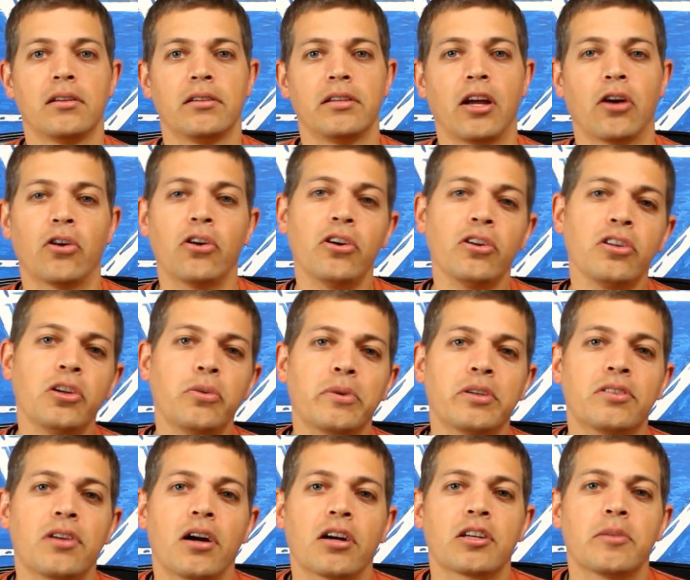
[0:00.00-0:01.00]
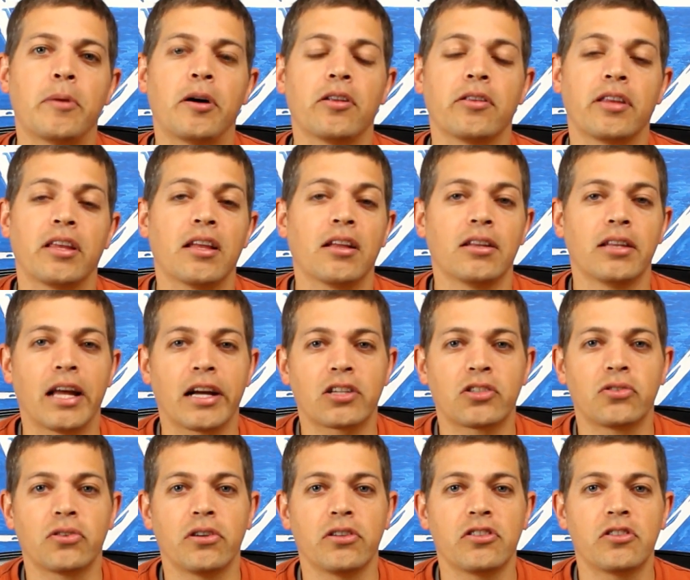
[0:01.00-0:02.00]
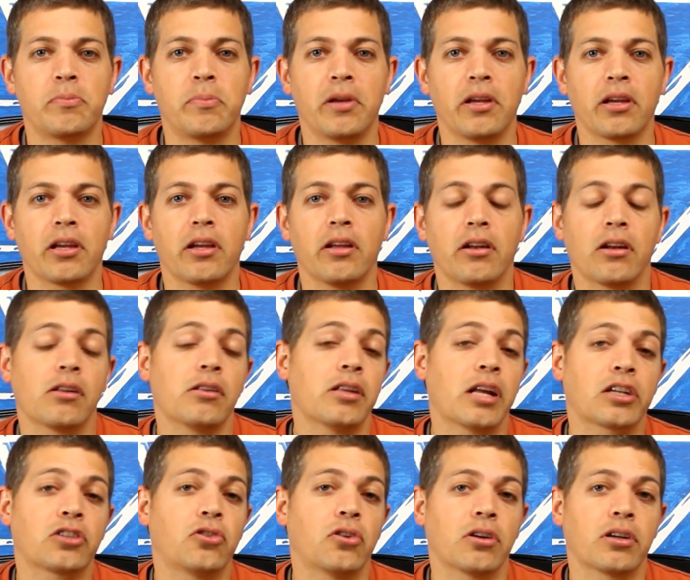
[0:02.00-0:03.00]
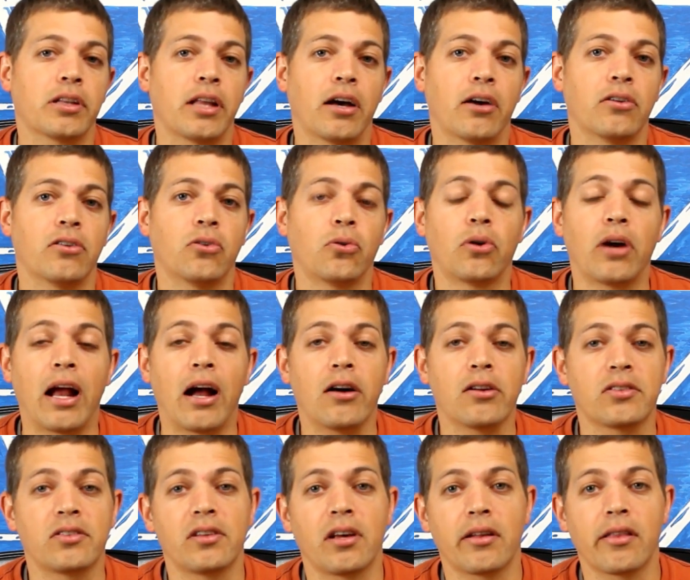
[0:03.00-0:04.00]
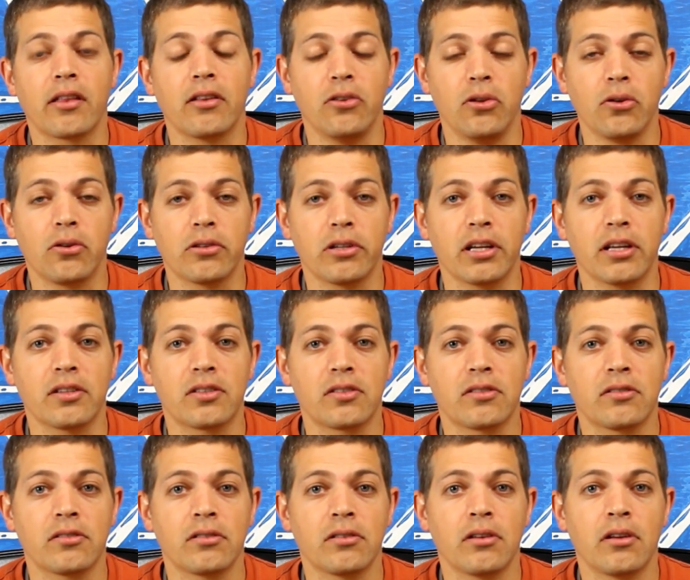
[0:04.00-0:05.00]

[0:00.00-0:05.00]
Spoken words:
Now, earlier we talked about the electrons being in an electron cloud, or outside of the nucleus.